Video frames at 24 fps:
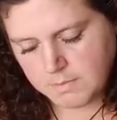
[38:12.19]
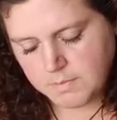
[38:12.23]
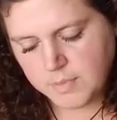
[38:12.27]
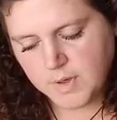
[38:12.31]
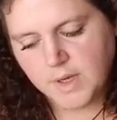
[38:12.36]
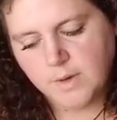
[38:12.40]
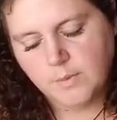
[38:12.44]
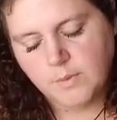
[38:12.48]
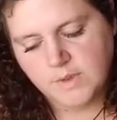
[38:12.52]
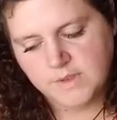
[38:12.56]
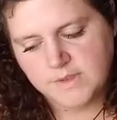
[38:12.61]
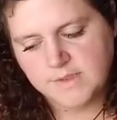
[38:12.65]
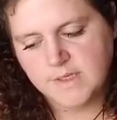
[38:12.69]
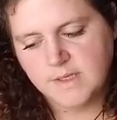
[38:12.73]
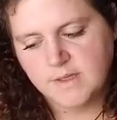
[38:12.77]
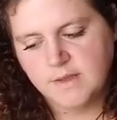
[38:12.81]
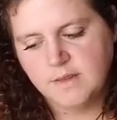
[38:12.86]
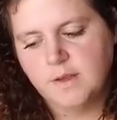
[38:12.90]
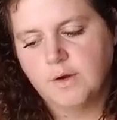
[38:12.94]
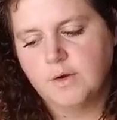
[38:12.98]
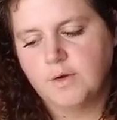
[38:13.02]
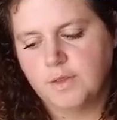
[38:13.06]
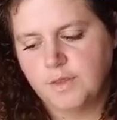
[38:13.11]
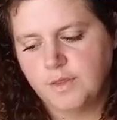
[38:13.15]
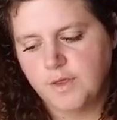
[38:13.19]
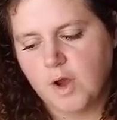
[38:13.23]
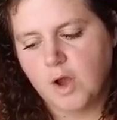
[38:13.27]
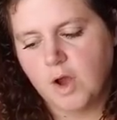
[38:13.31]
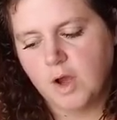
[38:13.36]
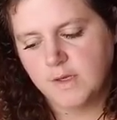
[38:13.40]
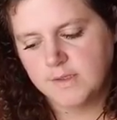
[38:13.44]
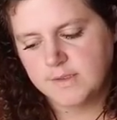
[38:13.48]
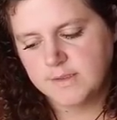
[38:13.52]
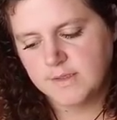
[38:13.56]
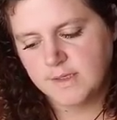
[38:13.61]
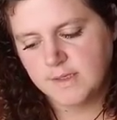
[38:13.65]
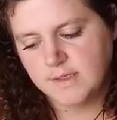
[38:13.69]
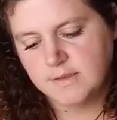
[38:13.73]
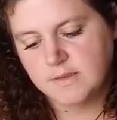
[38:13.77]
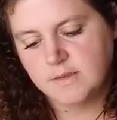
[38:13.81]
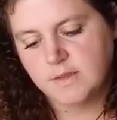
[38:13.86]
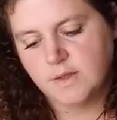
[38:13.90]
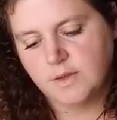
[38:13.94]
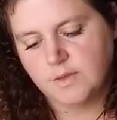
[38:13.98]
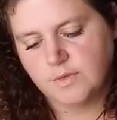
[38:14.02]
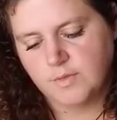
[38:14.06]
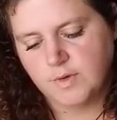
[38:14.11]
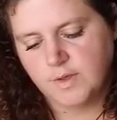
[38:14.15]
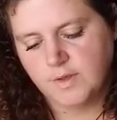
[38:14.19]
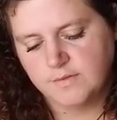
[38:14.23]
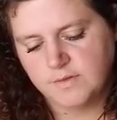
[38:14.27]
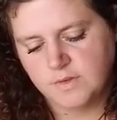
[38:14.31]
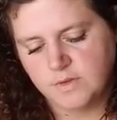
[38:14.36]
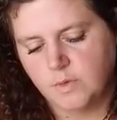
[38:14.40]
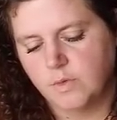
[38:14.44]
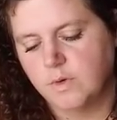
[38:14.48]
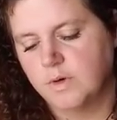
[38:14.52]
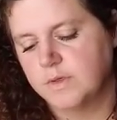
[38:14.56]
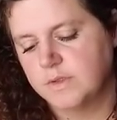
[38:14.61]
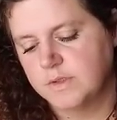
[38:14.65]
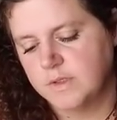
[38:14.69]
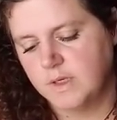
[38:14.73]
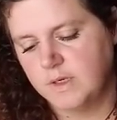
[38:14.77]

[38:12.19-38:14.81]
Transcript: but what's in their thoughts is the Three of Swords,